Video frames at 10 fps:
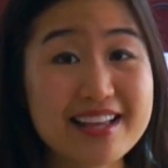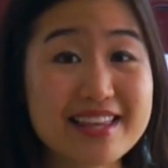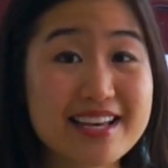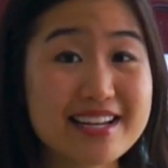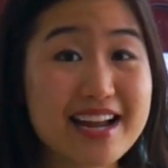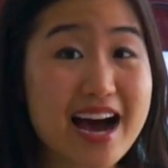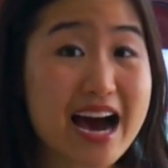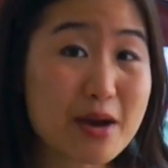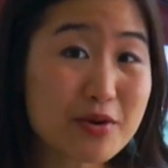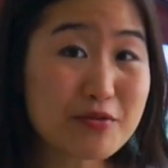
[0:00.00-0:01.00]
then
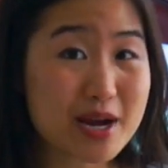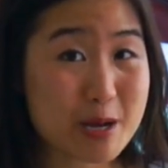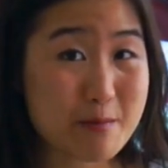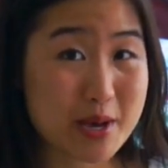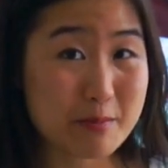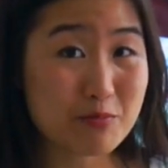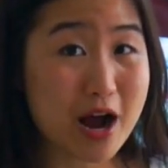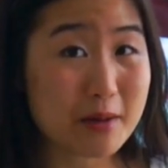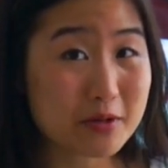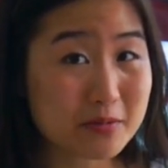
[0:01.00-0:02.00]
I would recommend
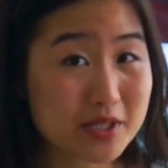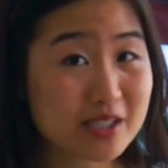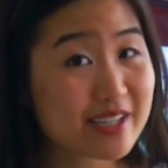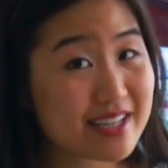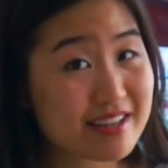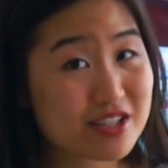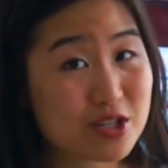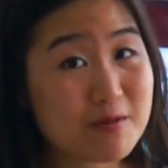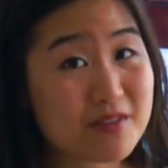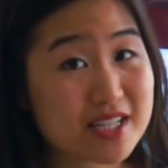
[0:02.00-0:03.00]
probably looking
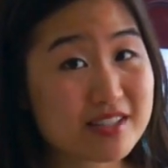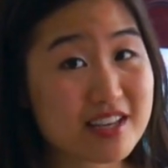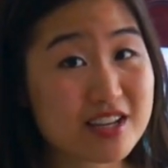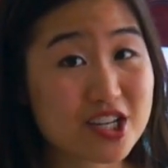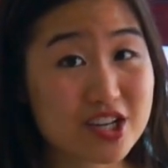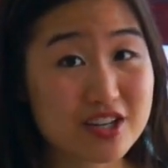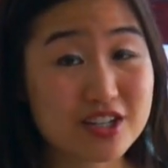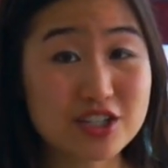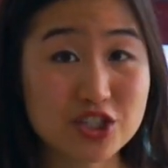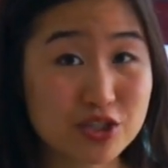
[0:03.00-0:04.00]
into investing in a
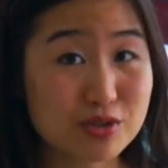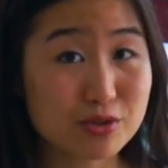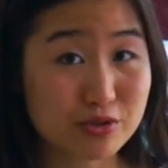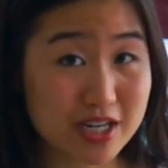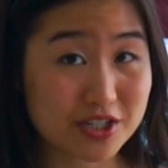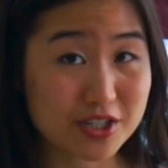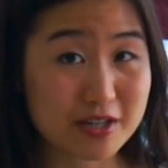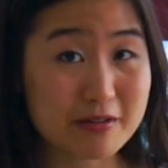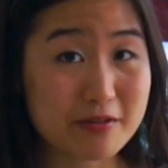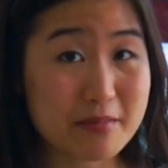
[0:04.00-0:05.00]
good shoe
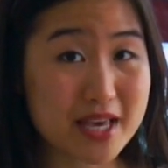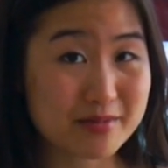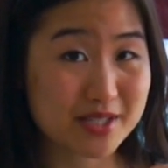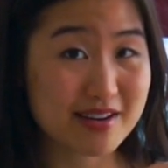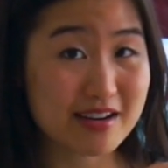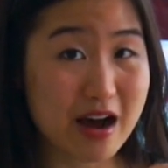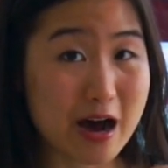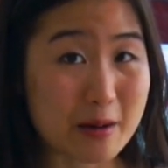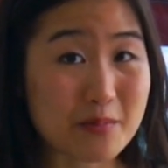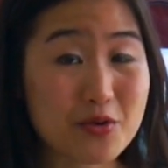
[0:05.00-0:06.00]
stretcher from
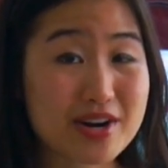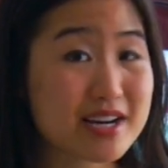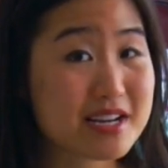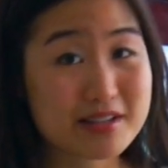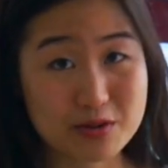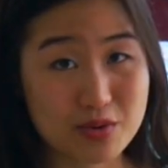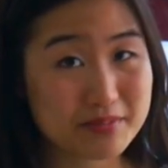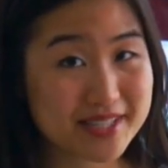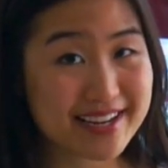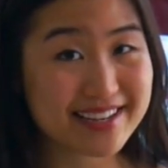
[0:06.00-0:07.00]
Amazon.com or any other
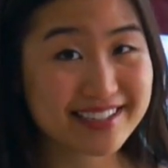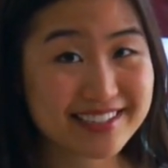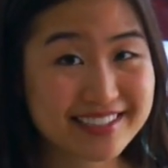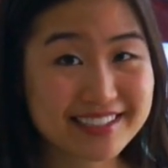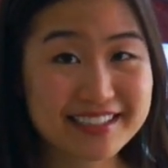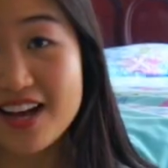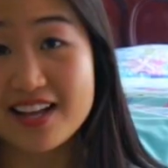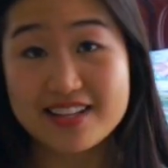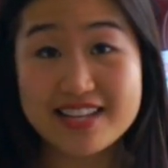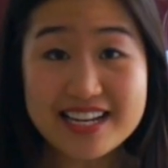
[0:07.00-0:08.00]
website.
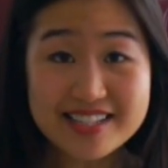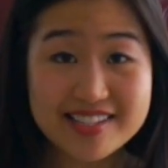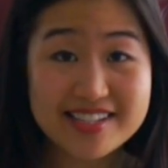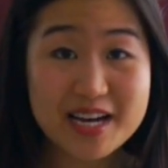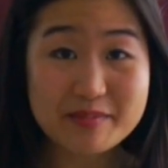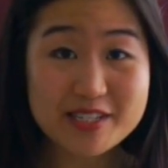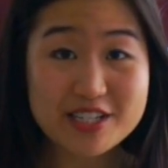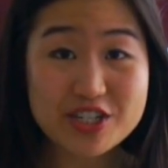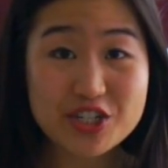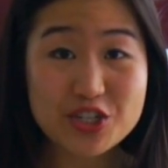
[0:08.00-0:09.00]
Next comes
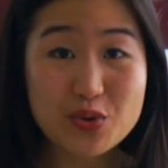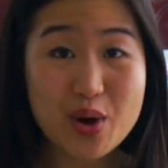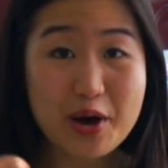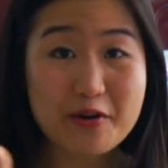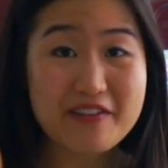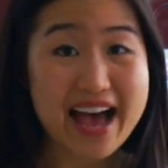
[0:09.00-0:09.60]
the issue of